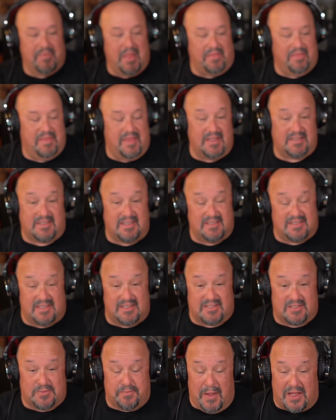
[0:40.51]
This is a
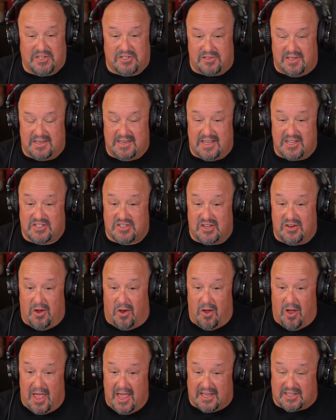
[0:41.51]
special
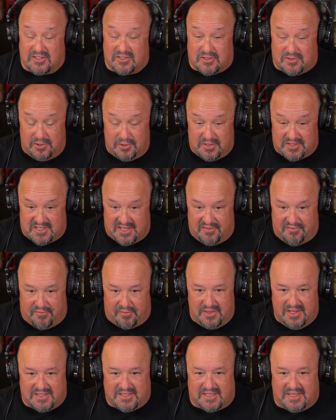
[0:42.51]
edition exclusive
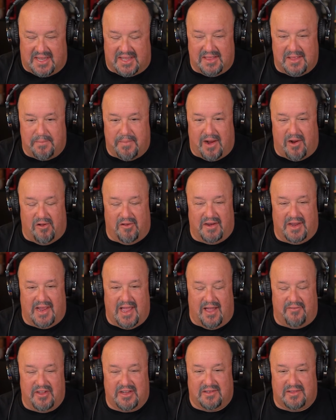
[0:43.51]
for the Tequila Barrel and
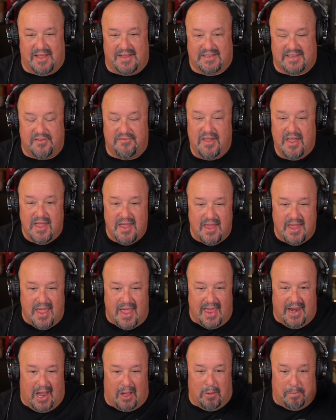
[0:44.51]
Agave Collective,
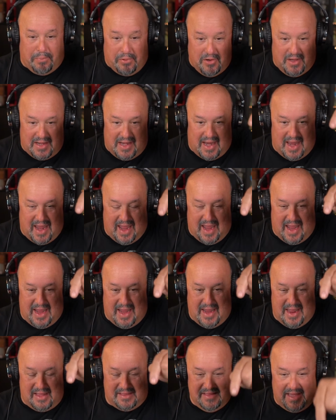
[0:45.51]
and I'll put
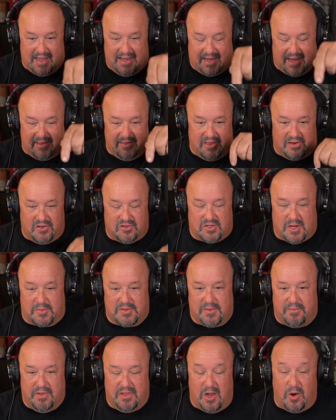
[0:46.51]
a link in the
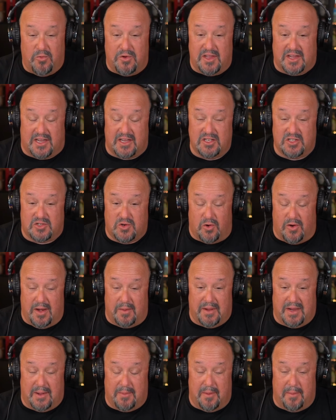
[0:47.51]
description below where you can join,
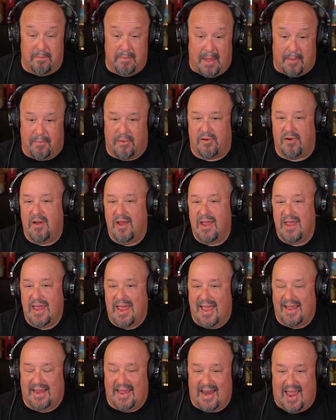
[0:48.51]
become a member,
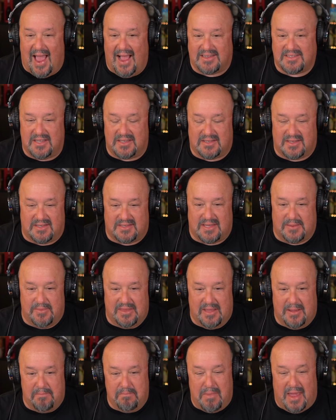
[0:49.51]
and get access to some of
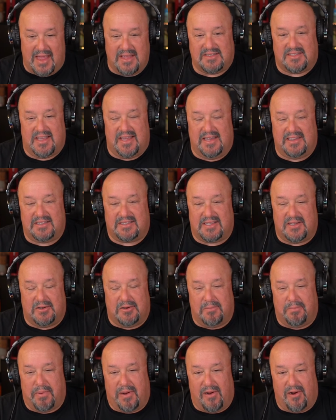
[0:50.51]
the amazing
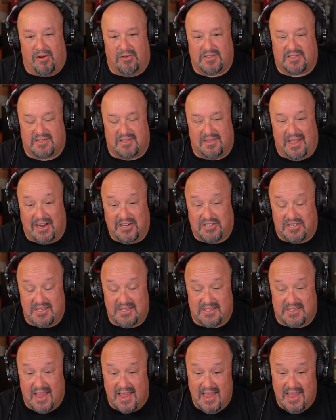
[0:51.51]
single barrel
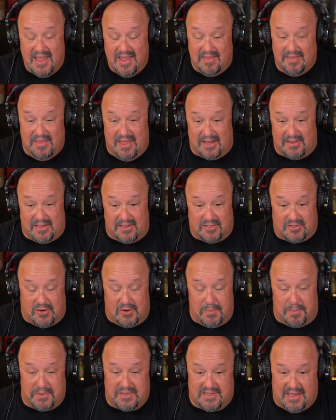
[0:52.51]
selections that this
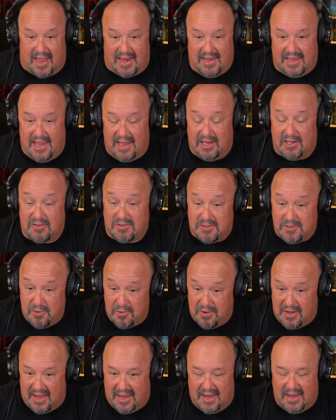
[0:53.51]
group is getting,
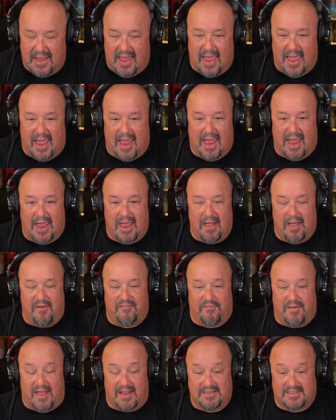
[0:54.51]
including a
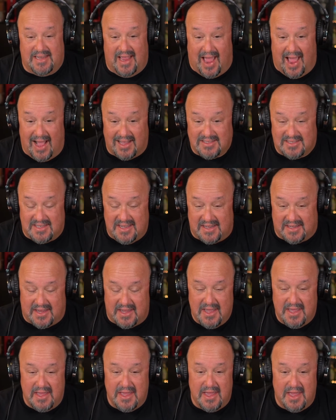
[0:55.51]
fantastic
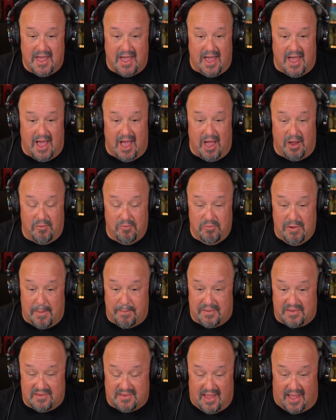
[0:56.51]

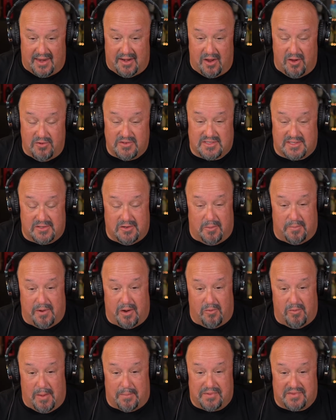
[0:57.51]
reposado, single
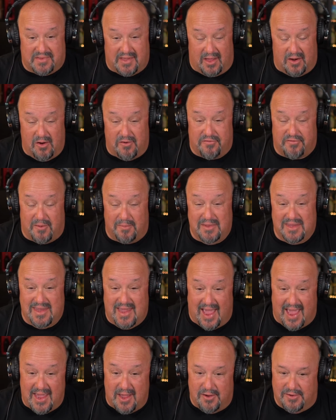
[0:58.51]
barrel reposado from
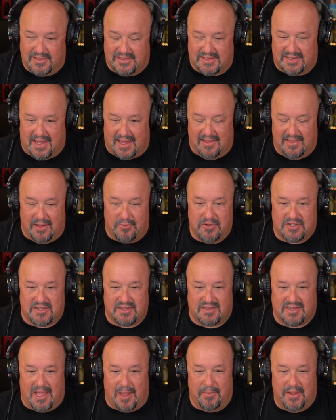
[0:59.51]
Yayo Tequila, which
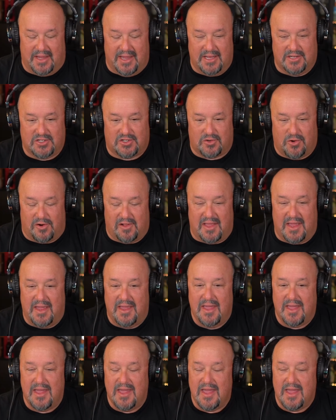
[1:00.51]
is coming in shortly.